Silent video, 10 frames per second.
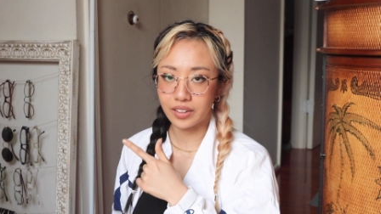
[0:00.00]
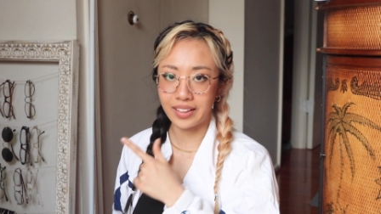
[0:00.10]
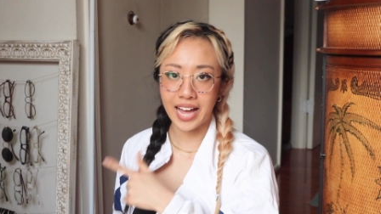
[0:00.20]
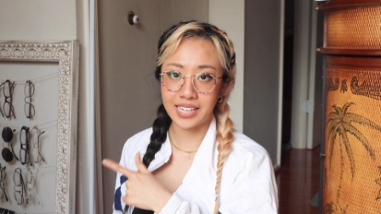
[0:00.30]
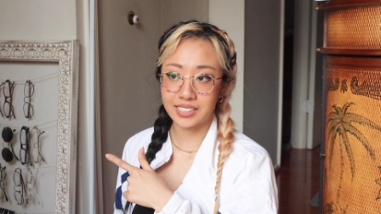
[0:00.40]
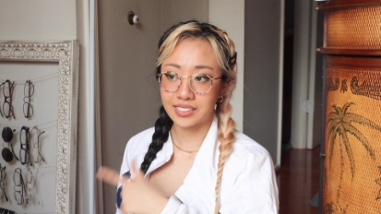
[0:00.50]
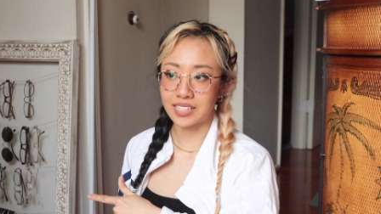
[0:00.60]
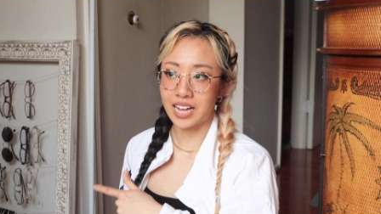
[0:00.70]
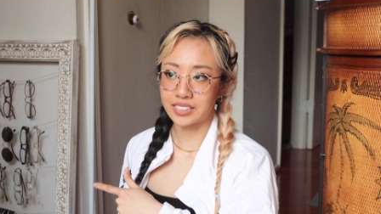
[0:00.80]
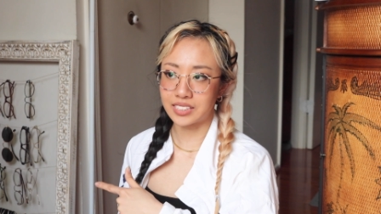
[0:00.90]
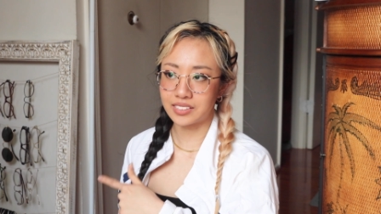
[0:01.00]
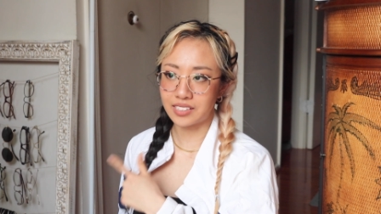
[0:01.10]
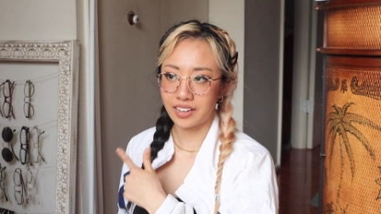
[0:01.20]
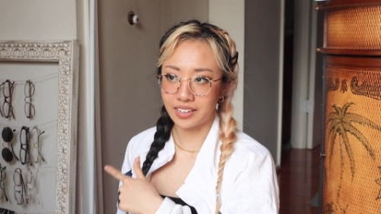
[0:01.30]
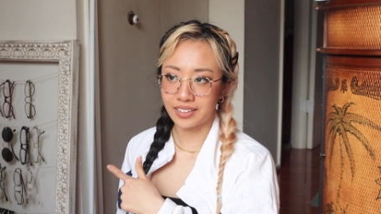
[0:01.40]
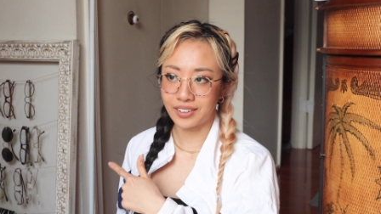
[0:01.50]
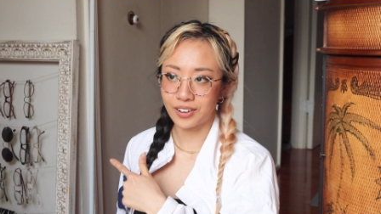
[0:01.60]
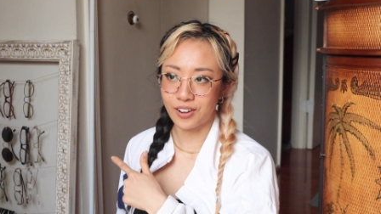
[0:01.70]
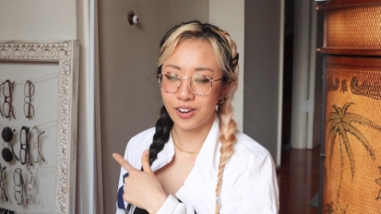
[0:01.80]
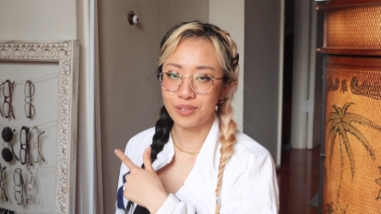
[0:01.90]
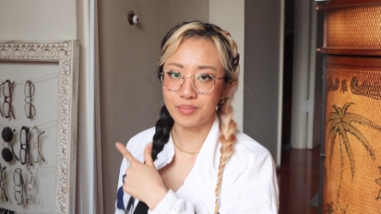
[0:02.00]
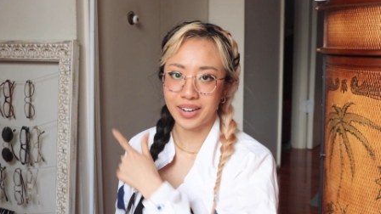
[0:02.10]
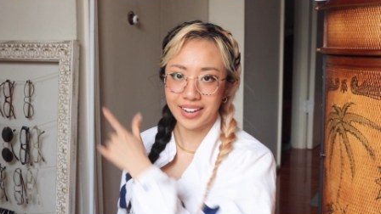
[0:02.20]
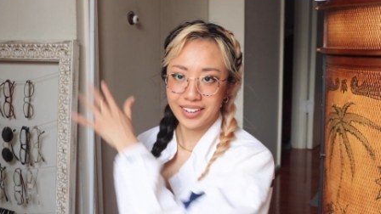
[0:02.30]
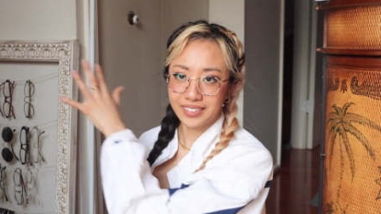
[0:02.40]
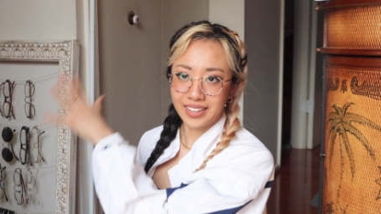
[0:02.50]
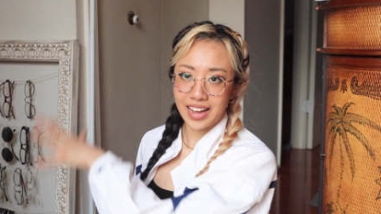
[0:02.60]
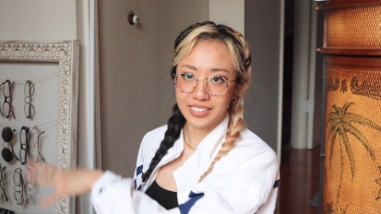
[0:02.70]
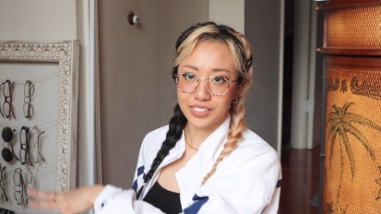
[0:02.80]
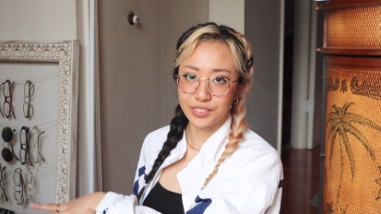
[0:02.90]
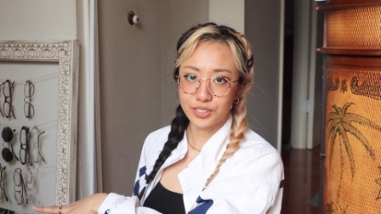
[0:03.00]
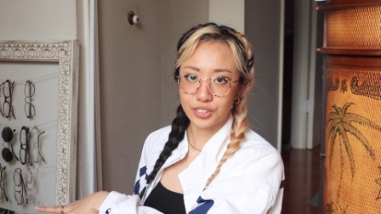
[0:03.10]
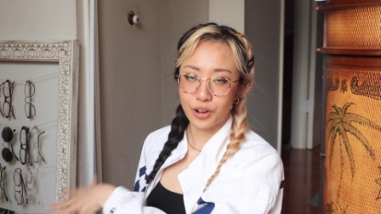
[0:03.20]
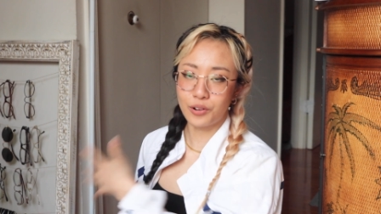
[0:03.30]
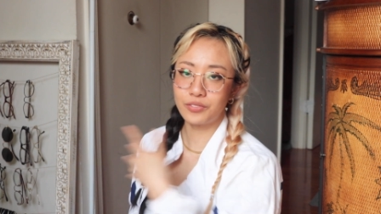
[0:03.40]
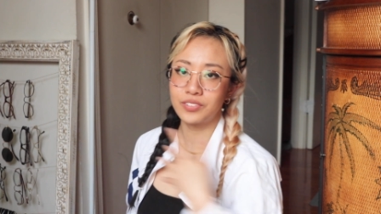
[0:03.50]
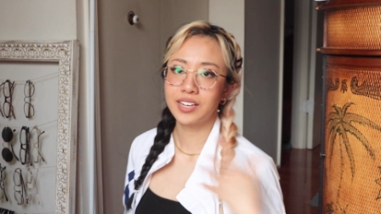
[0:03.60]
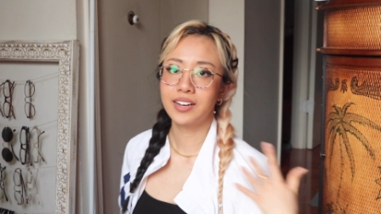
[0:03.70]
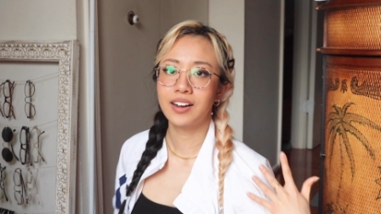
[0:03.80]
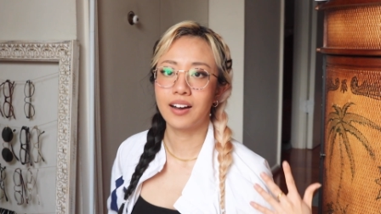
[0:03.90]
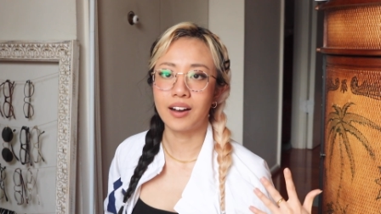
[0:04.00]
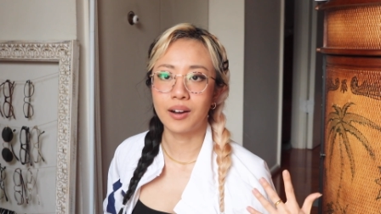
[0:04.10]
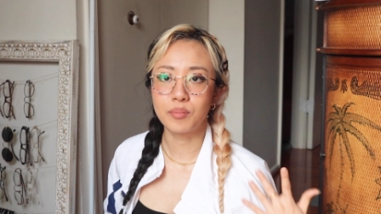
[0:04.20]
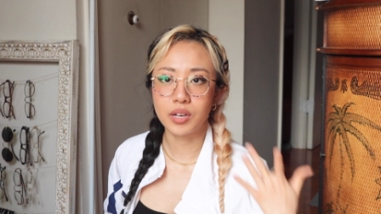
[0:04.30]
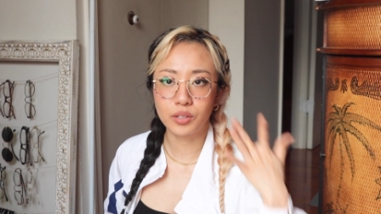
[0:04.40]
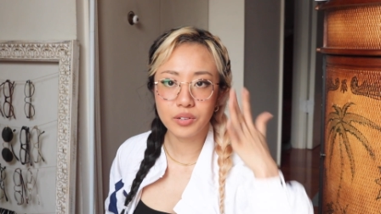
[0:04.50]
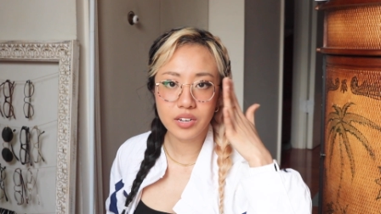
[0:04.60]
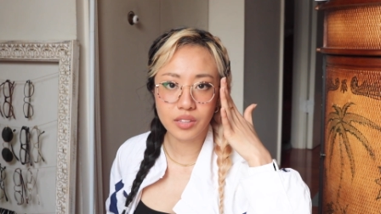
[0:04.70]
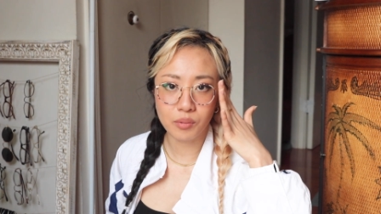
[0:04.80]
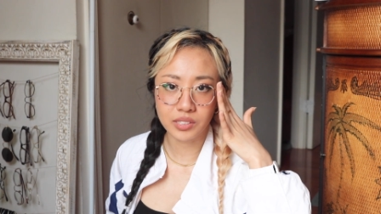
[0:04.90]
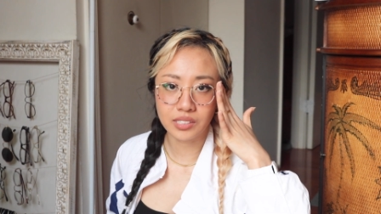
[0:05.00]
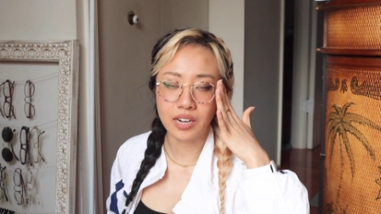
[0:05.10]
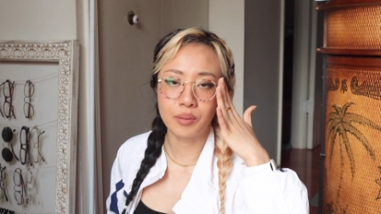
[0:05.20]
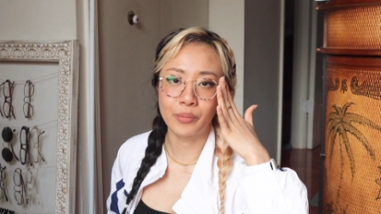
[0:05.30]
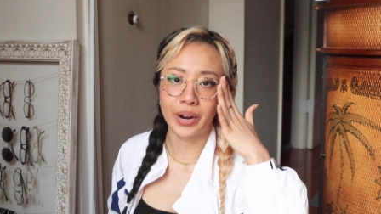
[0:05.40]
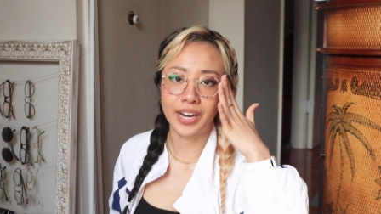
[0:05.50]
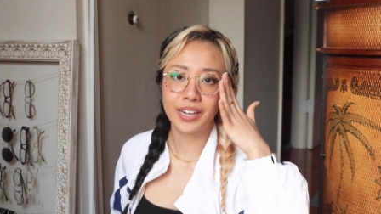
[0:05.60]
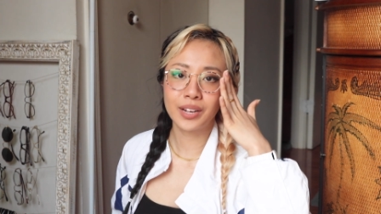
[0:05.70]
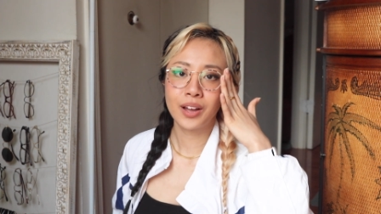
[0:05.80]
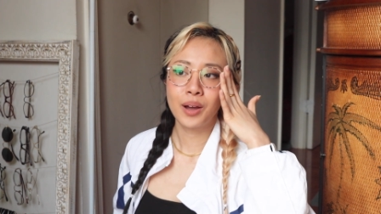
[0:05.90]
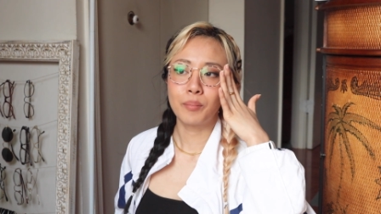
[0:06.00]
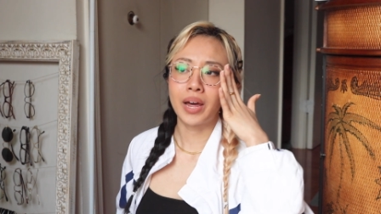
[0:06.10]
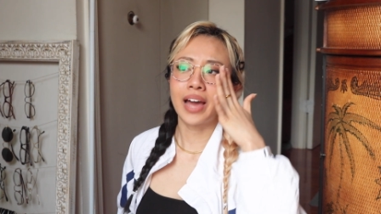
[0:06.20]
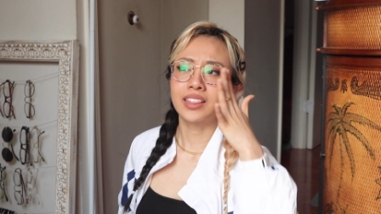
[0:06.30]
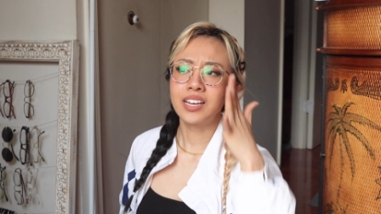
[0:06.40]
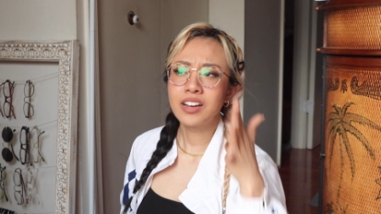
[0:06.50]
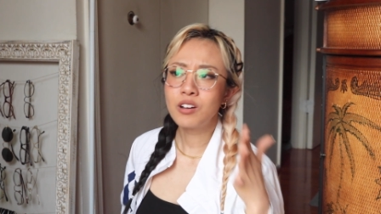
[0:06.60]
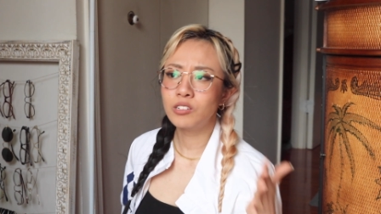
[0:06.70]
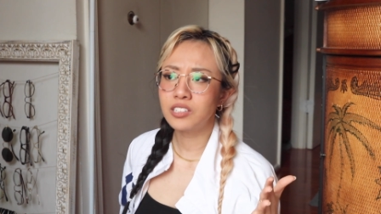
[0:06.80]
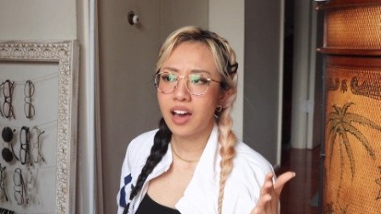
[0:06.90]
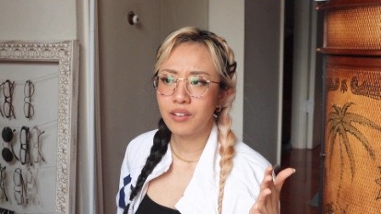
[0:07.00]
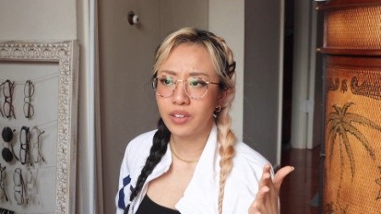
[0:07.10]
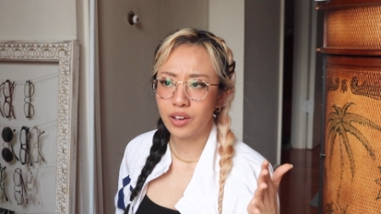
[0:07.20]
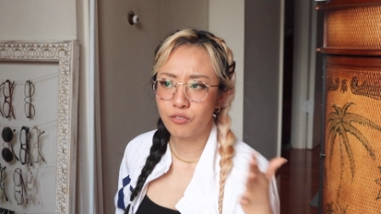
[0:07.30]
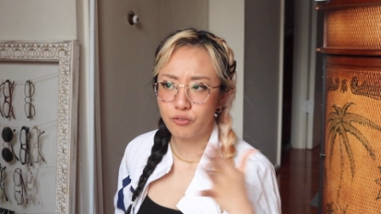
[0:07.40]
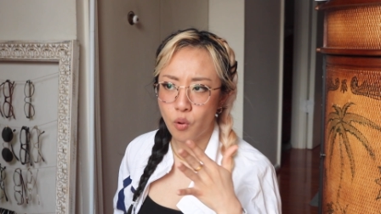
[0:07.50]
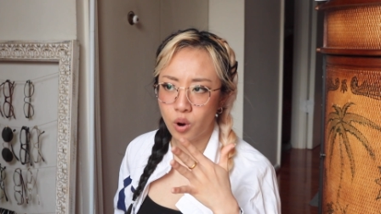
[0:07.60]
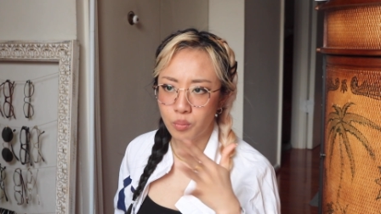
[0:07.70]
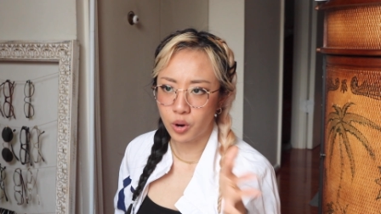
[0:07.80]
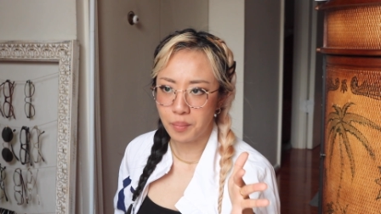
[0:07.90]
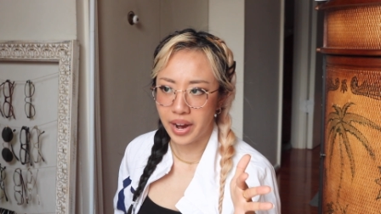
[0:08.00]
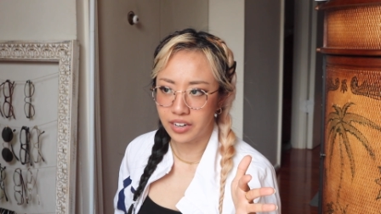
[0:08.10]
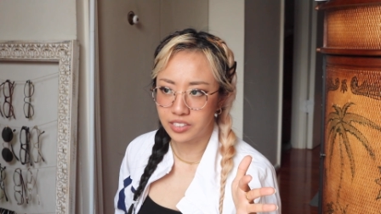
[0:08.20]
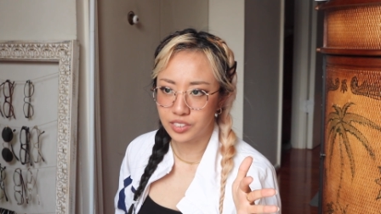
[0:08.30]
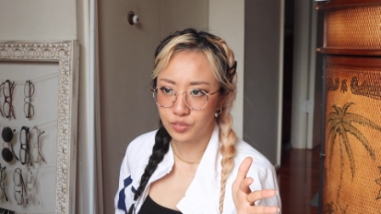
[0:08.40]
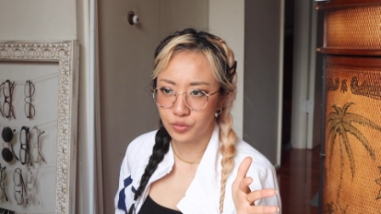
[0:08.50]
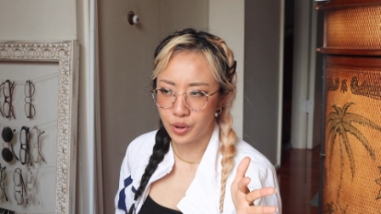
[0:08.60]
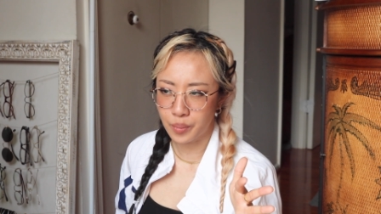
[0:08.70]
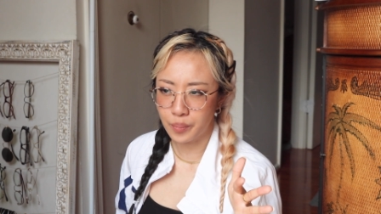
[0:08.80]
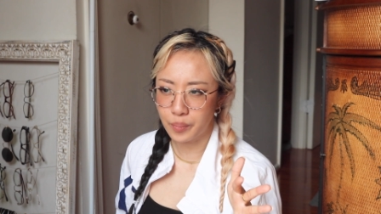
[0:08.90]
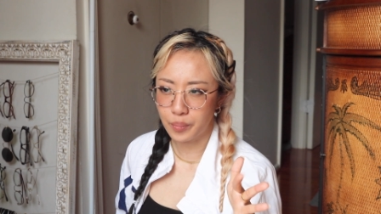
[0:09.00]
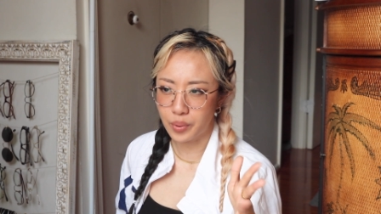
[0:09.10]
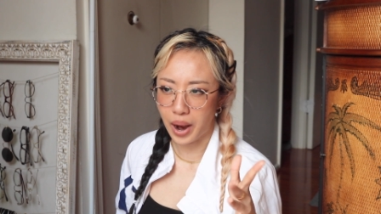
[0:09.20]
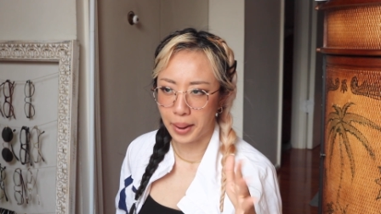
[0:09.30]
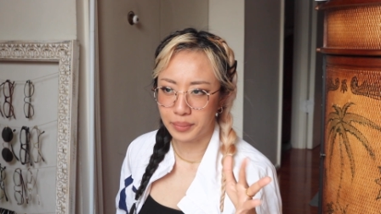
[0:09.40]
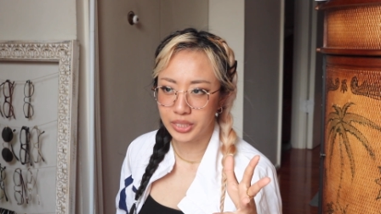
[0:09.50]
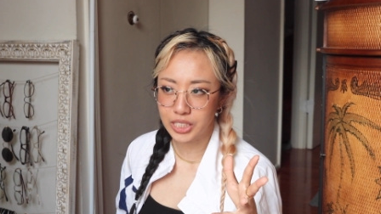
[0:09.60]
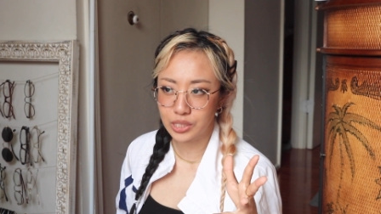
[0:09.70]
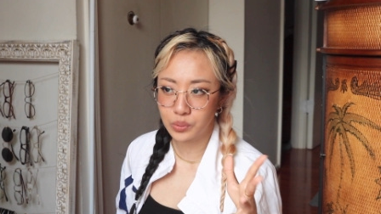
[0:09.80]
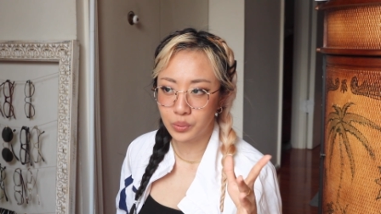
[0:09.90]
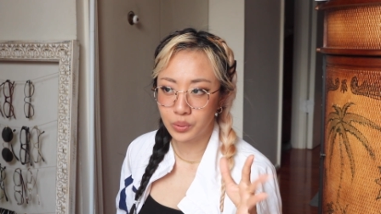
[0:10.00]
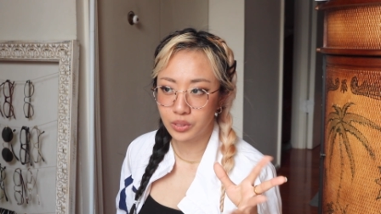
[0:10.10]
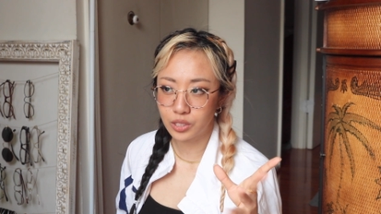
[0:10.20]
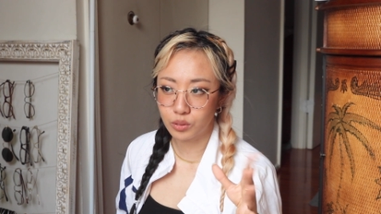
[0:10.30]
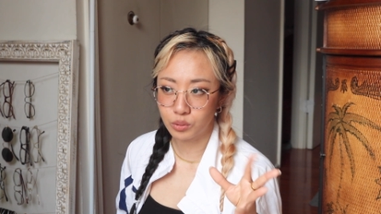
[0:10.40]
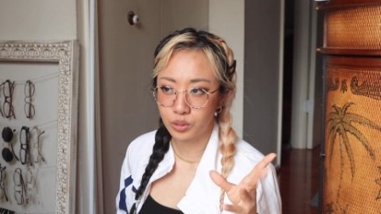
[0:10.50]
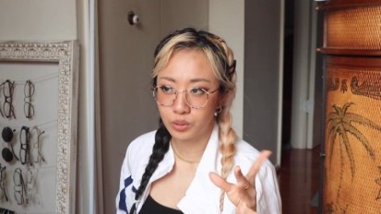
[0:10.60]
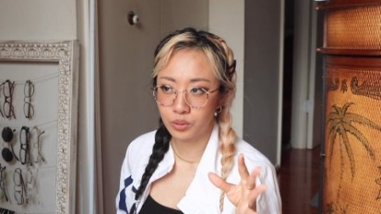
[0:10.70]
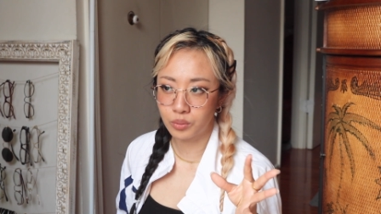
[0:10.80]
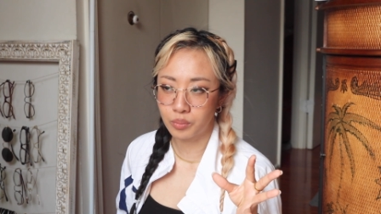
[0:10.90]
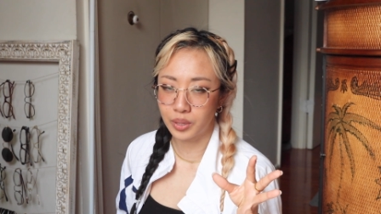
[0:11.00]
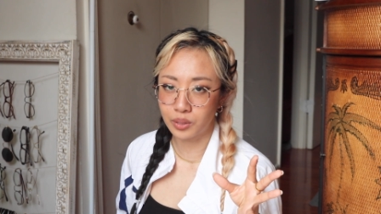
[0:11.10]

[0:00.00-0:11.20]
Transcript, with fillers: glasses glasses hanging on my glasses shelf, um, including the ones that I'm wearing. But I think I also have like four more pairs from primary school through